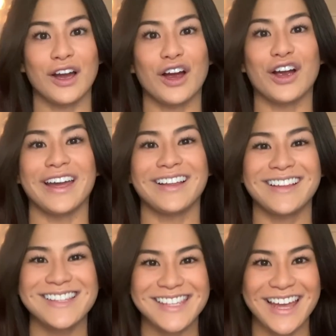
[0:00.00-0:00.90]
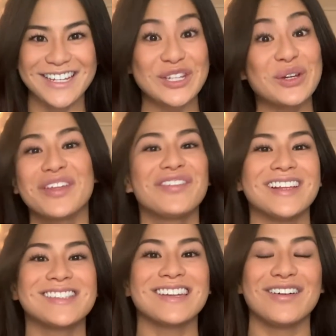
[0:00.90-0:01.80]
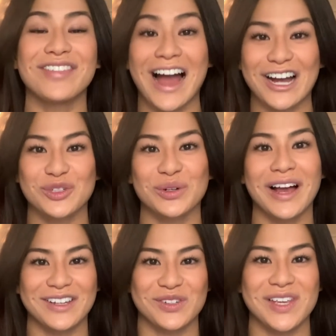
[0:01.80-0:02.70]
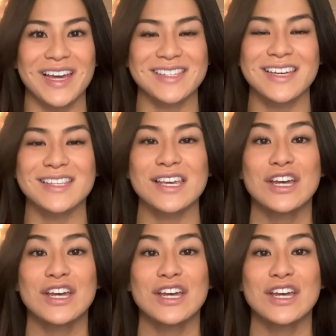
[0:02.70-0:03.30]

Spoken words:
All right, let's get to the fun stuff, the actual exercises.